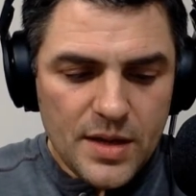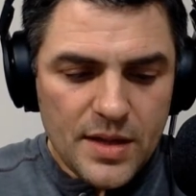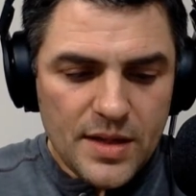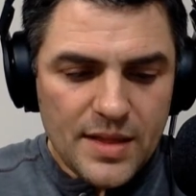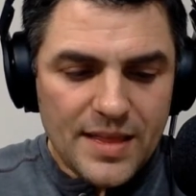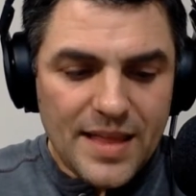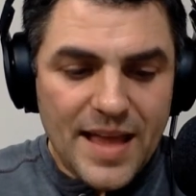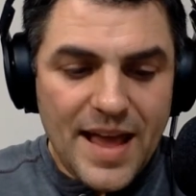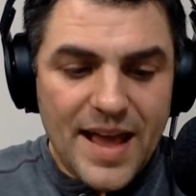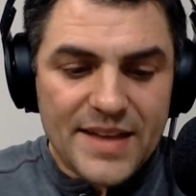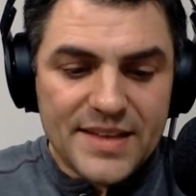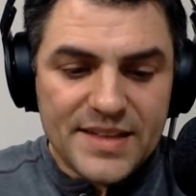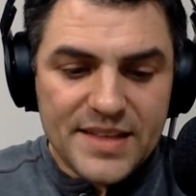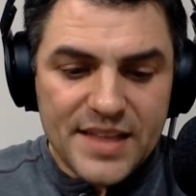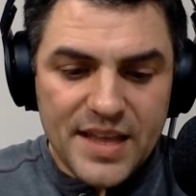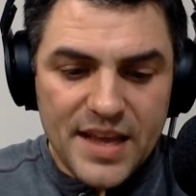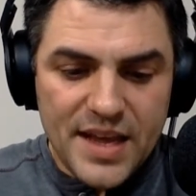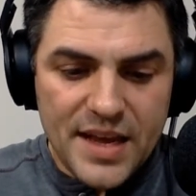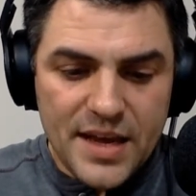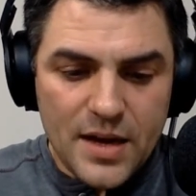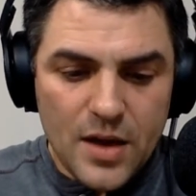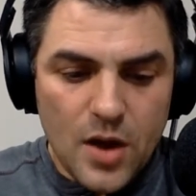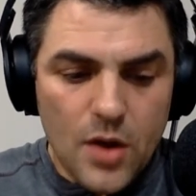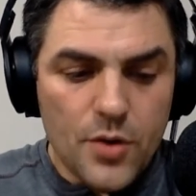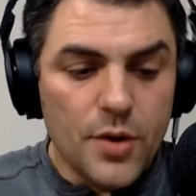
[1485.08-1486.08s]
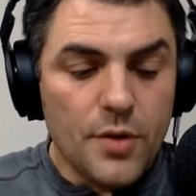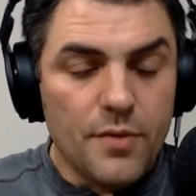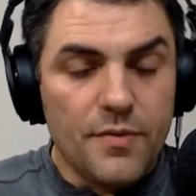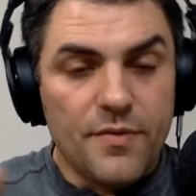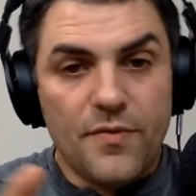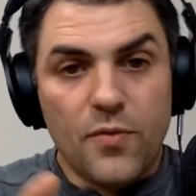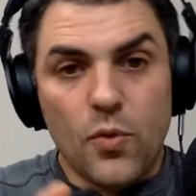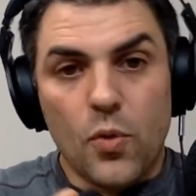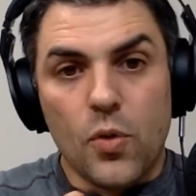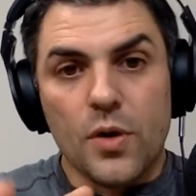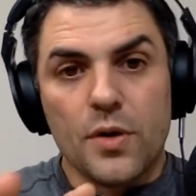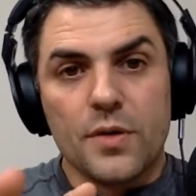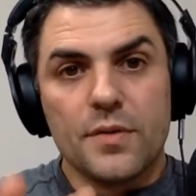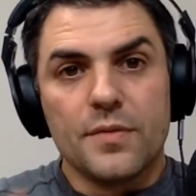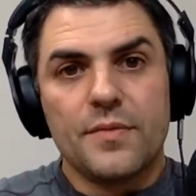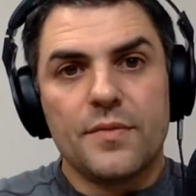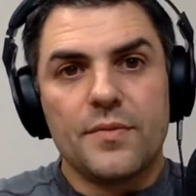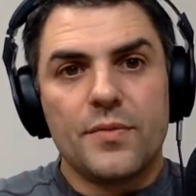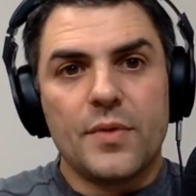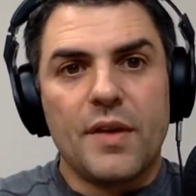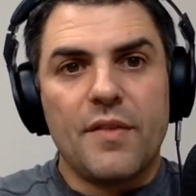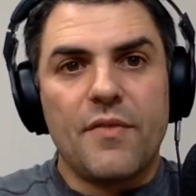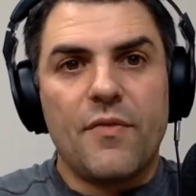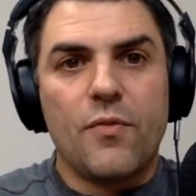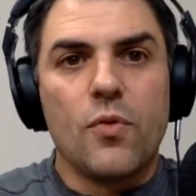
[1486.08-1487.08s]
Last thing, oh no, four
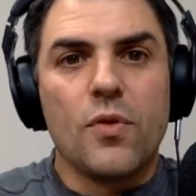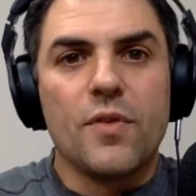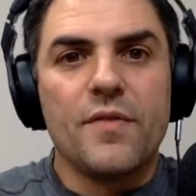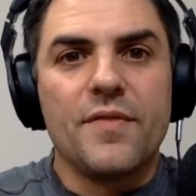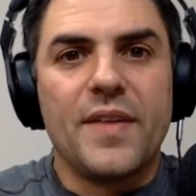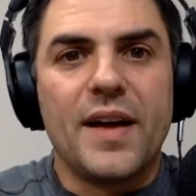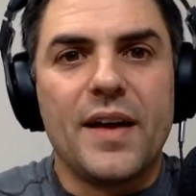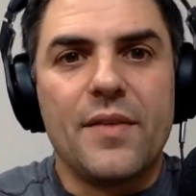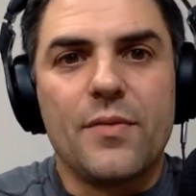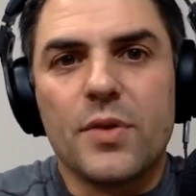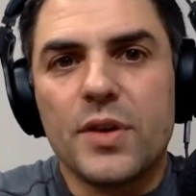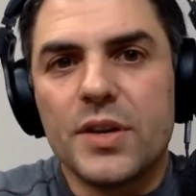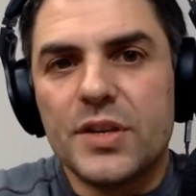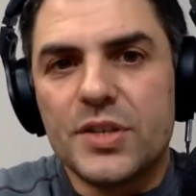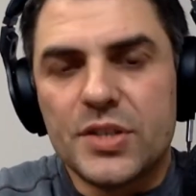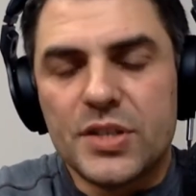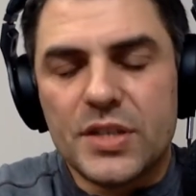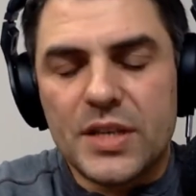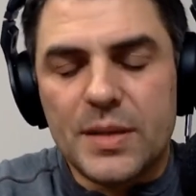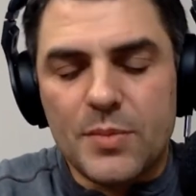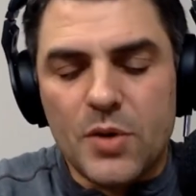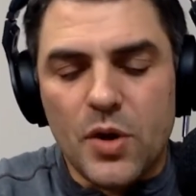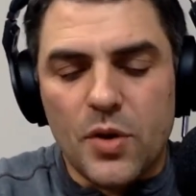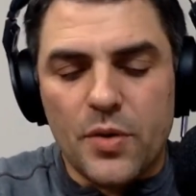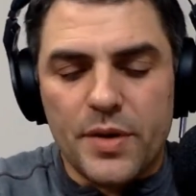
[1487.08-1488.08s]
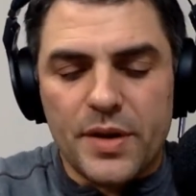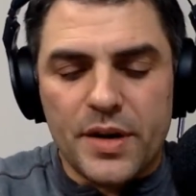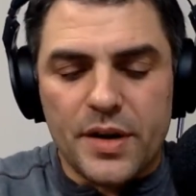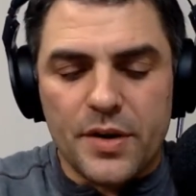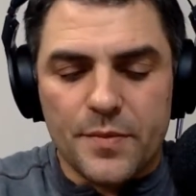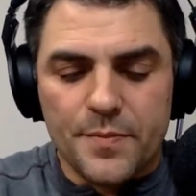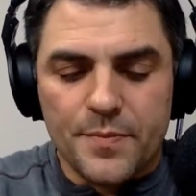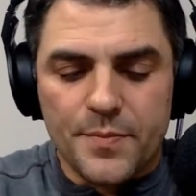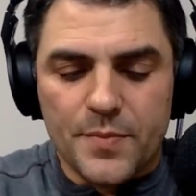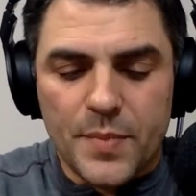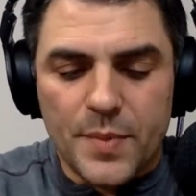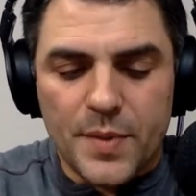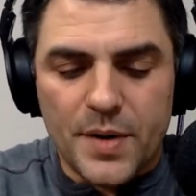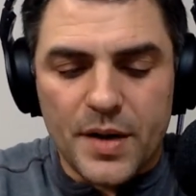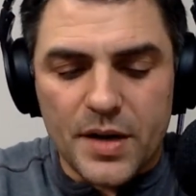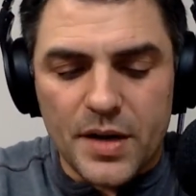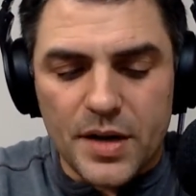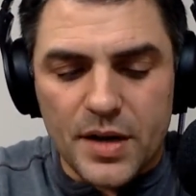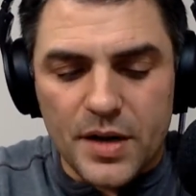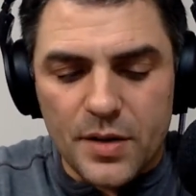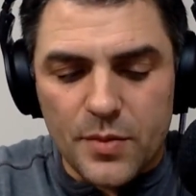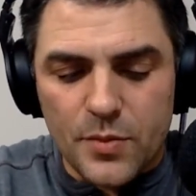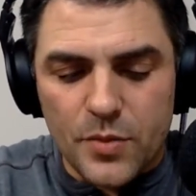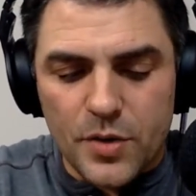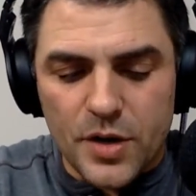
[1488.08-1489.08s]
and five. We're going to just keep going here. I'm not
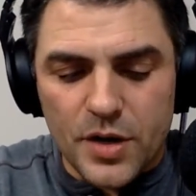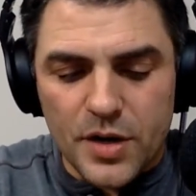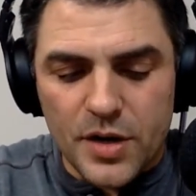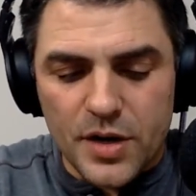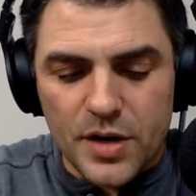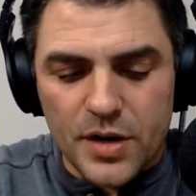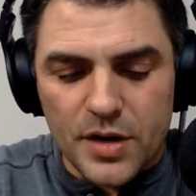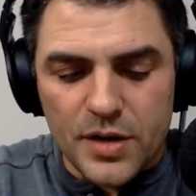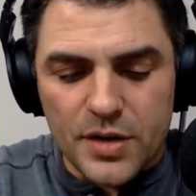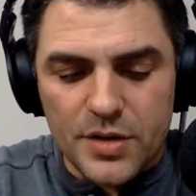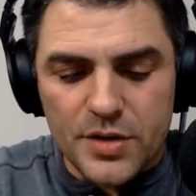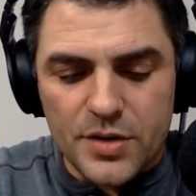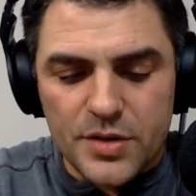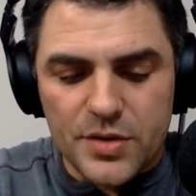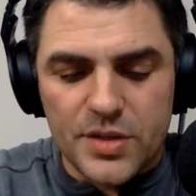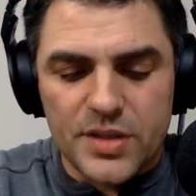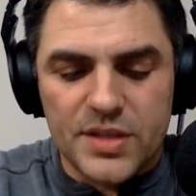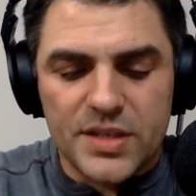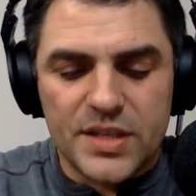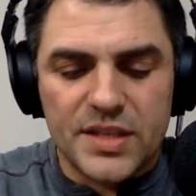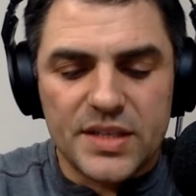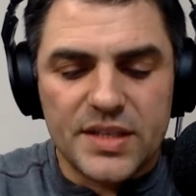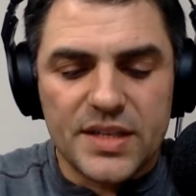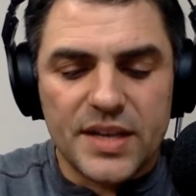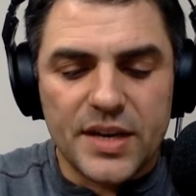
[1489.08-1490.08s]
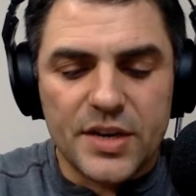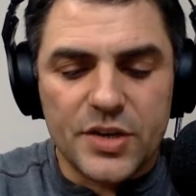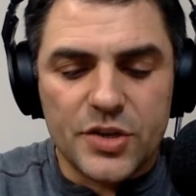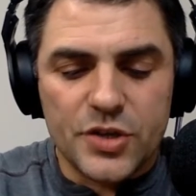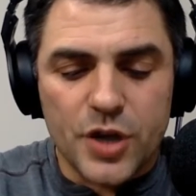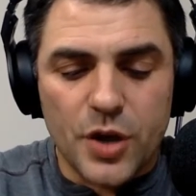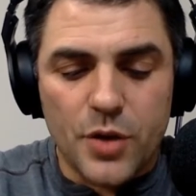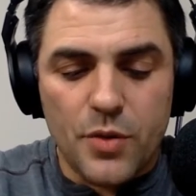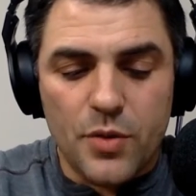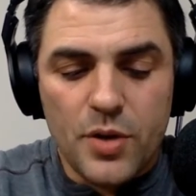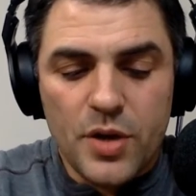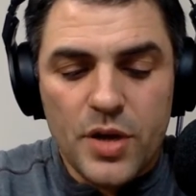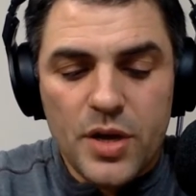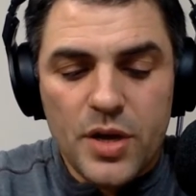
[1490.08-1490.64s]
going to. We're not going to do this in a second show.